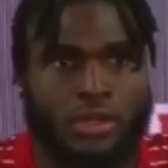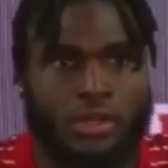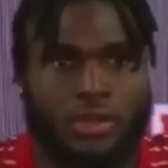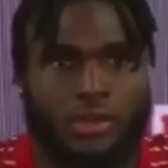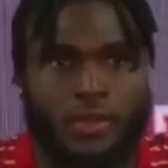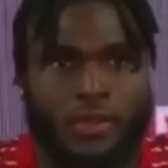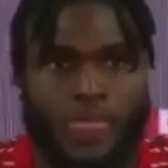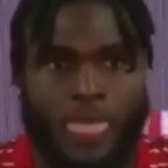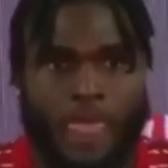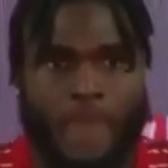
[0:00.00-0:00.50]

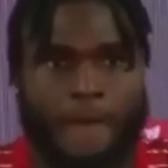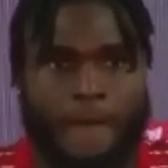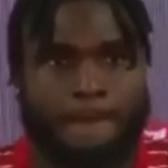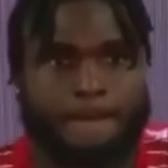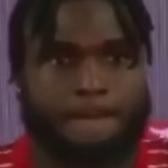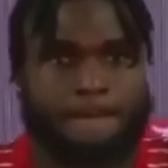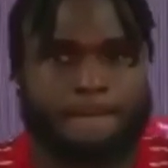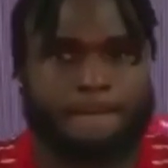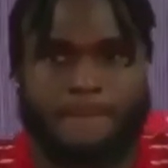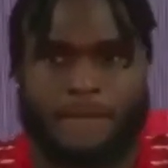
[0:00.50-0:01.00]
back,
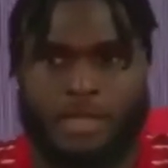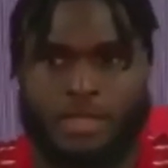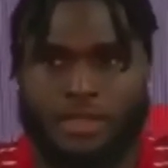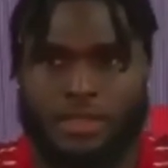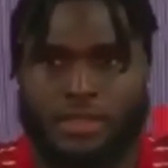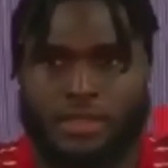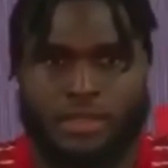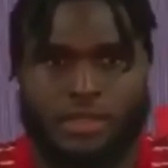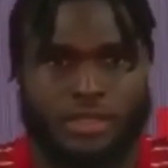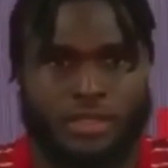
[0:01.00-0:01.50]
blue
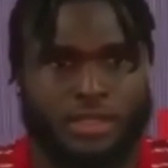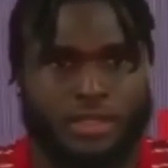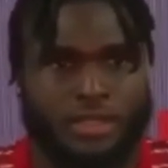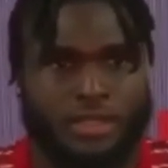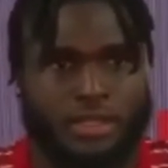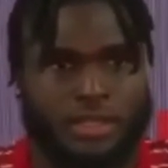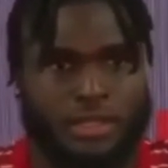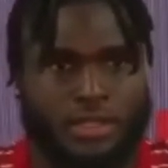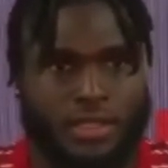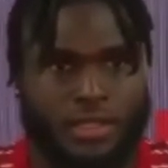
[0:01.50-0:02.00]
shirt. We've got one or
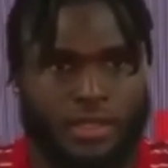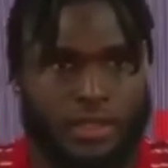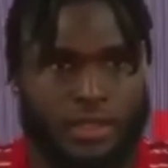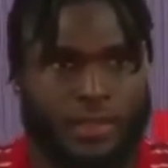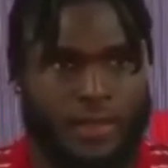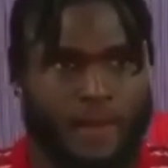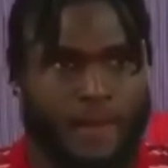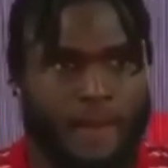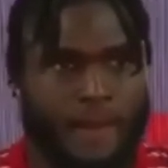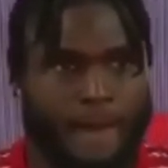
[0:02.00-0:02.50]
two more here.
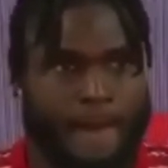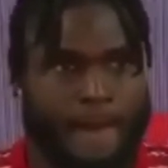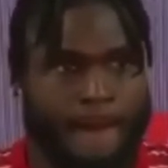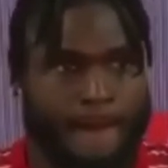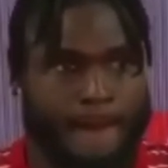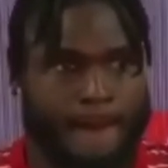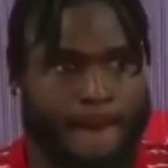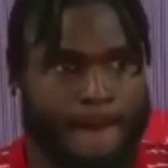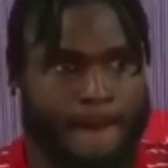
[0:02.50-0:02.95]
Go.